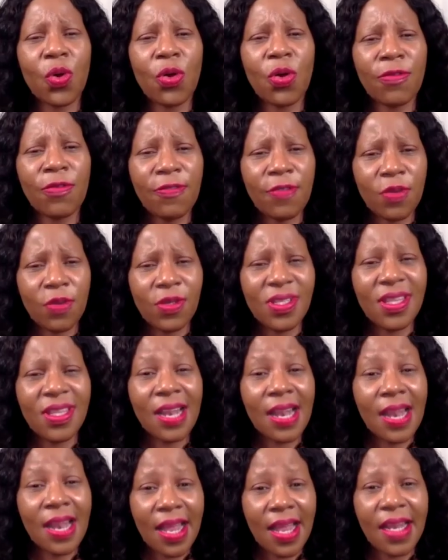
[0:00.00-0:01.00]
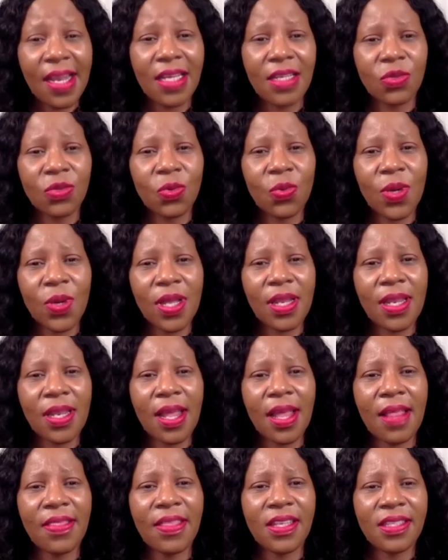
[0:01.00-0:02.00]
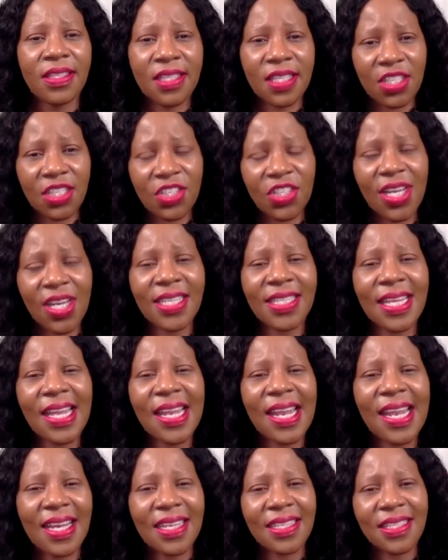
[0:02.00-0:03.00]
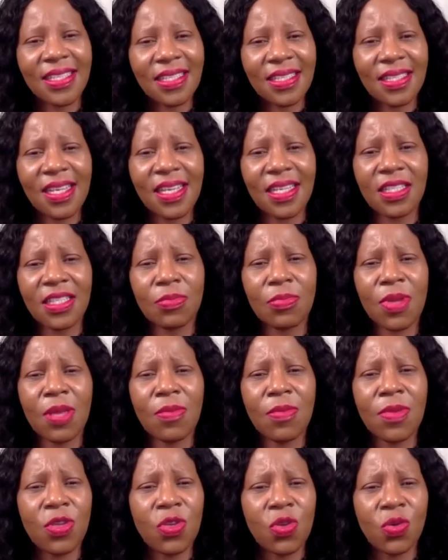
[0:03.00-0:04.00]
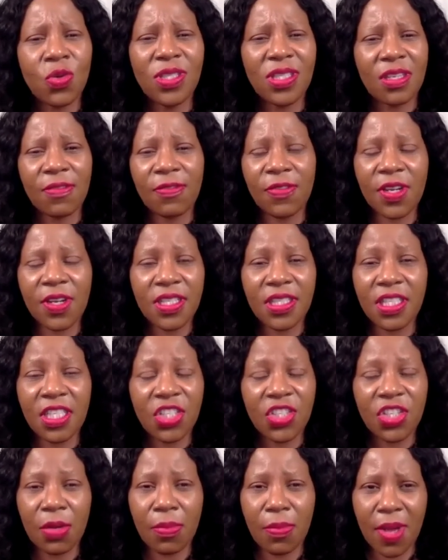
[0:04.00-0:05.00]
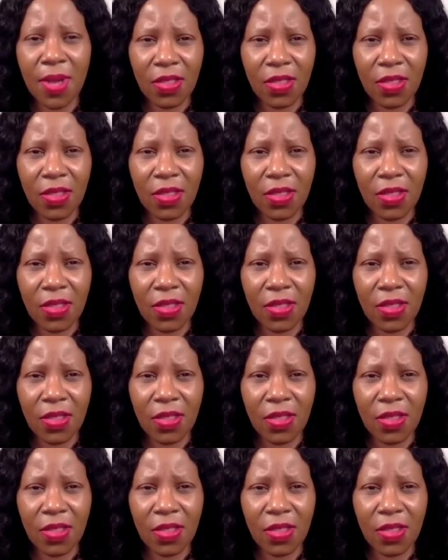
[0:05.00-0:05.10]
confuse the learners when the teachers and assistants maybe use different teaching